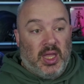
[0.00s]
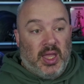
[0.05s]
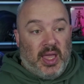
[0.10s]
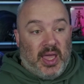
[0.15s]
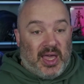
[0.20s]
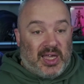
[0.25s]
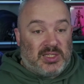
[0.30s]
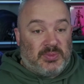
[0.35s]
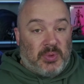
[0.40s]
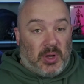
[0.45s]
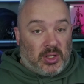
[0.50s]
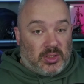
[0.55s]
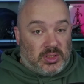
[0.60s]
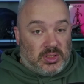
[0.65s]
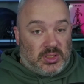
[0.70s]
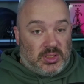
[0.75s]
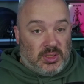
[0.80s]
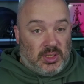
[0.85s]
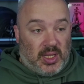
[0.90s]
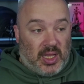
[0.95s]

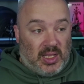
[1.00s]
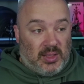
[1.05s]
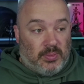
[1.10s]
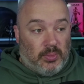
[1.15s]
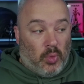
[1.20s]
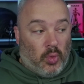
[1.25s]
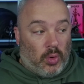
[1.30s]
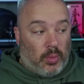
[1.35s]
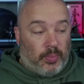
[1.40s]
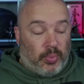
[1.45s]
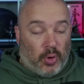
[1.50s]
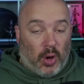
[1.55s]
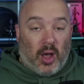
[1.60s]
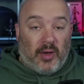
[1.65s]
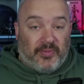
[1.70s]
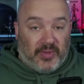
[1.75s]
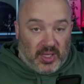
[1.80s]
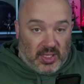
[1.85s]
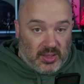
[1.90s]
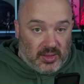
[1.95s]
Xbox had more
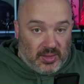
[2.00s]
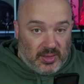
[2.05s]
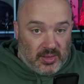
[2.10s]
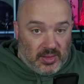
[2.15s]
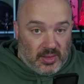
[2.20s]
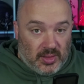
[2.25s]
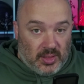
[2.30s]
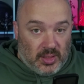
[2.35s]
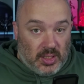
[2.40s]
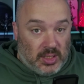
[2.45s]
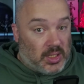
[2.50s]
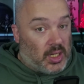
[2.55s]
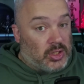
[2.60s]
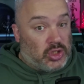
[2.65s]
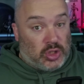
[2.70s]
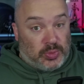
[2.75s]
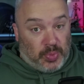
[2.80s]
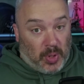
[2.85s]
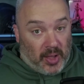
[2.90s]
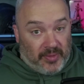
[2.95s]
profit, not
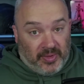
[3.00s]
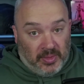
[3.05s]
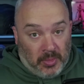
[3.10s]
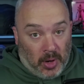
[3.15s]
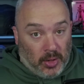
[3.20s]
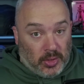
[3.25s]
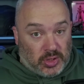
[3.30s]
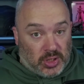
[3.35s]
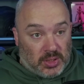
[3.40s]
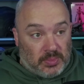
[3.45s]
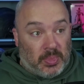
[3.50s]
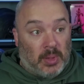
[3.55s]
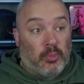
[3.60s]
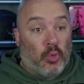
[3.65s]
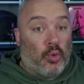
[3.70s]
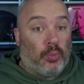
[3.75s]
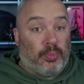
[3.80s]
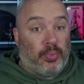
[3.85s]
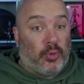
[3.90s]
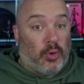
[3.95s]
just profit margin, but
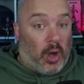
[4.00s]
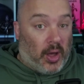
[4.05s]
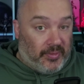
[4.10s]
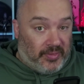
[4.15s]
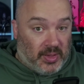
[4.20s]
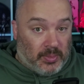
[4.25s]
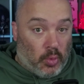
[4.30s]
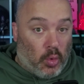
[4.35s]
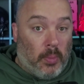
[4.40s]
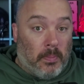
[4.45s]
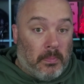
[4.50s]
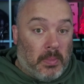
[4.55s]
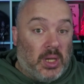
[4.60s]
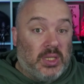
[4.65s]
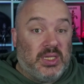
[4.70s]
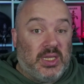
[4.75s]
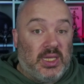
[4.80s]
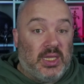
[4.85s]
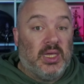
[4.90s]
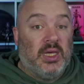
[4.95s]
more profit, more
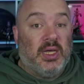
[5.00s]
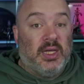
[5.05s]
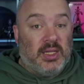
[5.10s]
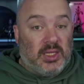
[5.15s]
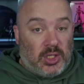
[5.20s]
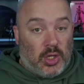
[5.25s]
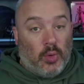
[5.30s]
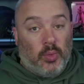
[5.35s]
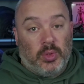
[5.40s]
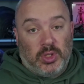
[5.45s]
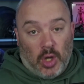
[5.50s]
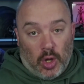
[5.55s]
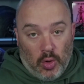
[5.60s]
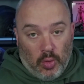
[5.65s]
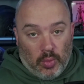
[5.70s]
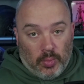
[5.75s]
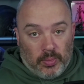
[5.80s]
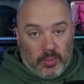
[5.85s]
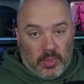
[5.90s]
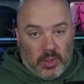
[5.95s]
money going
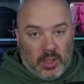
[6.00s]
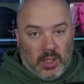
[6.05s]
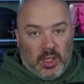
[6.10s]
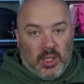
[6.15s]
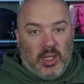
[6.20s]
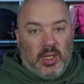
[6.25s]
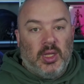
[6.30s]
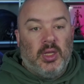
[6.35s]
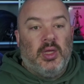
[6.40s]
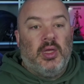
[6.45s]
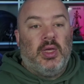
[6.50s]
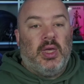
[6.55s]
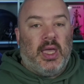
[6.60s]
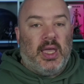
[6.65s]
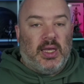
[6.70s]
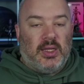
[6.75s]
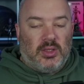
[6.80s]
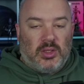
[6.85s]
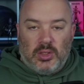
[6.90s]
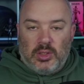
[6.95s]
home.
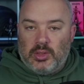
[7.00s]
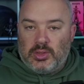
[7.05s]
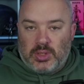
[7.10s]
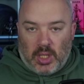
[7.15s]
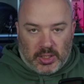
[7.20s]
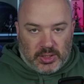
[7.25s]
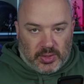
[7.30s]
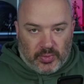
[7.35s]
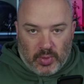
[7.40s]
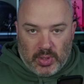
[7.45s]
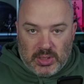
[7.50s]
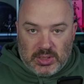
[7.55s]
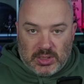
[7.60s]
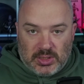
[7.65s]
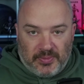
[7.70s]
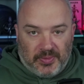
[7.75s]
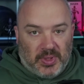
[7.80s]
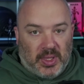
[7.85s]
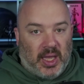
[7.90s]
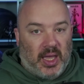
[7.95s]
And there's lots of reasons
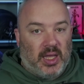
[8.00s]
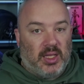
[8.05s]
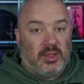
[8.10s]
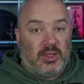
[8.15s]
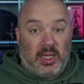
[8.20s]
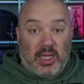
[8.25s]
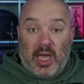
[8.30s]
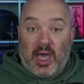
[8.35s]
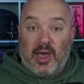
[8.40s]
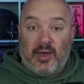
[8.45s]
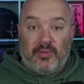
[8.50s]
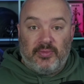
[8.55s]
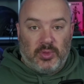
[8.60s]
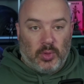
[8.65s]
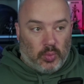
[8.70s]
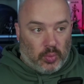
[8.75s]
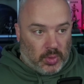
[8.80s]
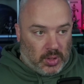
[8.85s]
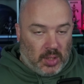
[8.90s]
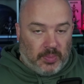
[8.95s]
for that. They have the
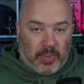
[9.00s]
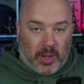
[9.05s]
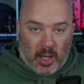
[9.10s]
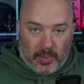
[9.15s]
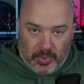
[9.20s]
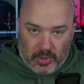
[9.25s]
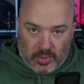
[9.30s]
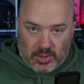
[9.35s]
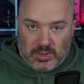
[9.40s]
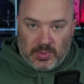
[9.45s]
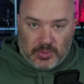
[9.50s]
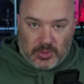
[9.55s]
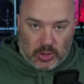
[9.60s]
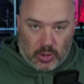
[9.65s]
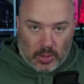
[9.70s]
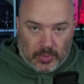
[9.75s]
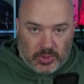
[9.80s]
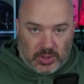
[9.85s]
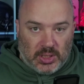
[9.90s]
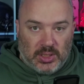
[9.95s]
really popular
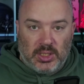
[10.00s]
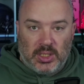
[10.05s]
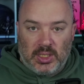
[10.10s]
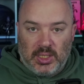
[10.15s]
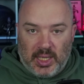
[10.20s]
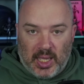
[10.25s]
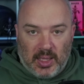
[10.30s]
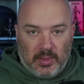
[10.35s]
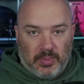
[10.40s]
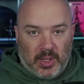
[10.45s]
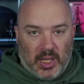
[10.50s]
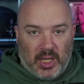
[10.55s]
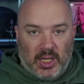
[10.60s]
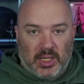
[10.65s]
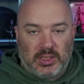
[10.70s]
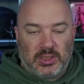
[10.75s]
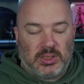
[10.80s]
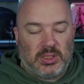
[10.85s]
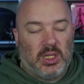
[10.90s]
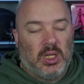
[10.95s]
subscription and Game
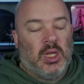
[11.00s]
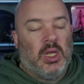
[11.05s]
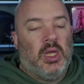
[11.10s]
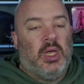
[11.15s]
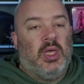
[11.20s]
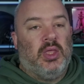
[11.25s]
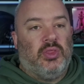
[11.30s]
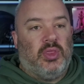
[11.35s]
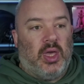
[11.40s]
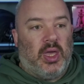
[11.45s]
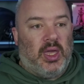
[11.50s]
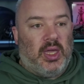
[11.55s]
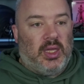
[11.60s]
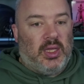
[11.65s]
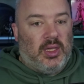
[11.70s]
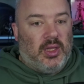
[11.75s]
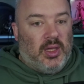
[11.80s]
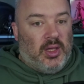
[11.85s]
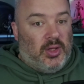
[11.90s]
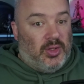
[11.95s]
Pass.
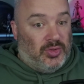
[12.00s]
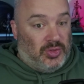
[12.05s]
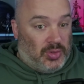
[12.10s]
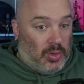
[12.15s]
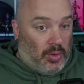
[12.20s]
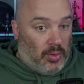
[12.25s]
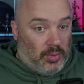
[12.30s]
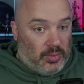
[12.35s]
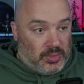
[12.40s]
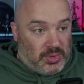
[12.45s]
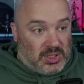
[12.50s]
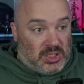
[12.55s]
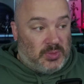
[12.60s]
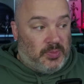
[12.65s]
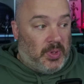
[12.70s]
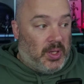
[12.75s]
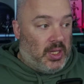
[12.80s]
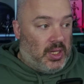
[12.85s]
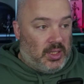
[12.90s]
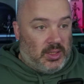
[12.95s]
They don't
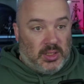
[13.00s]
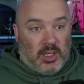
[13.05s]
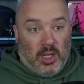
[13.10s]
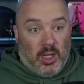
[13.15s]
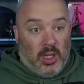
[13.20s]
spend